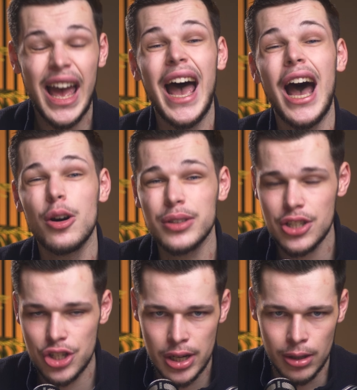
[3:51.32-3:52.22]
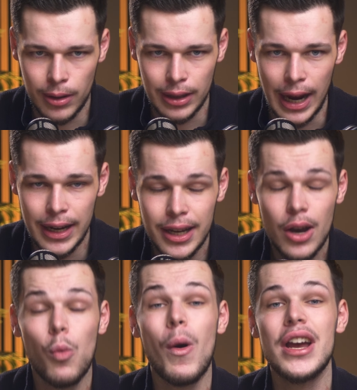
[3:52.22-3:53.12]
How does she look like?
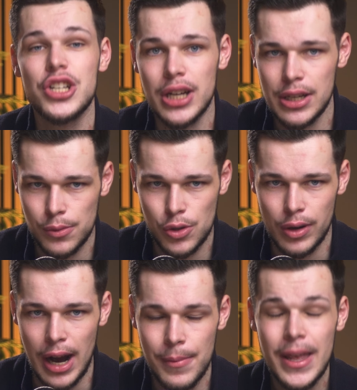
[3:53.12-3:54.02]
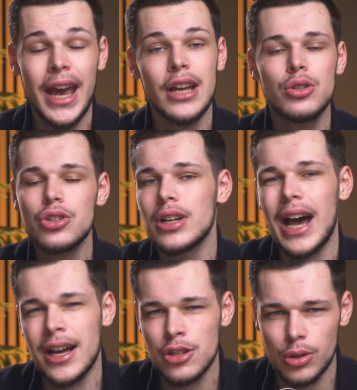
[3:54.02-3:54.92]
Why should I subscribe? And you should
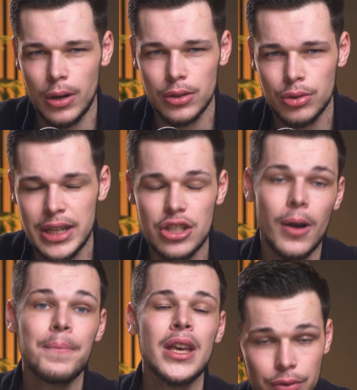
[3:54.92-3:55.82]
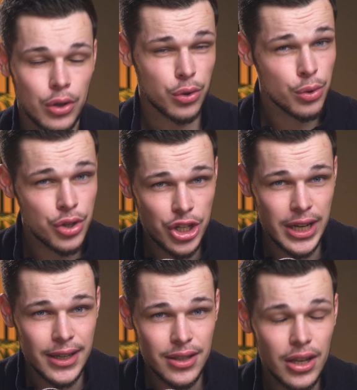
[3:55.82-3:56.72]
answer all 3. So for who she
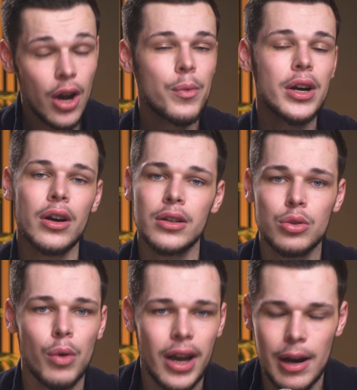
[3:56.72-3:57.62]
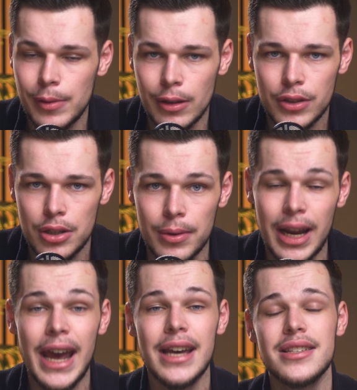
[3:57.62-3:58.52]
is, we're going to do a couple of
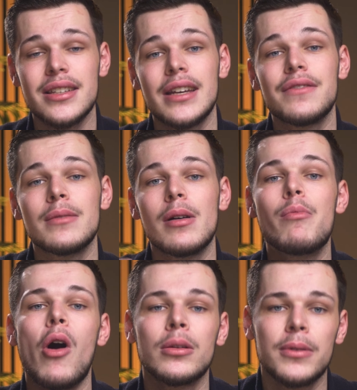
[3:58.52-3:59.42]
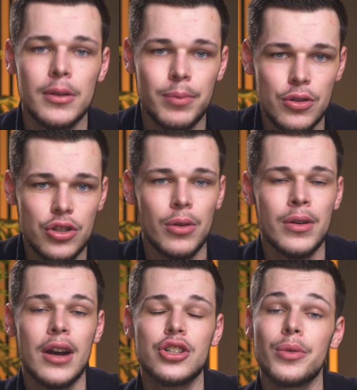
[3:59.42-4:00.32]
Q&As, give them a bond with the
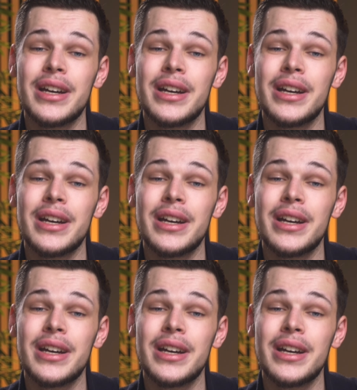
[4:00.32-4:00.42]
persona, show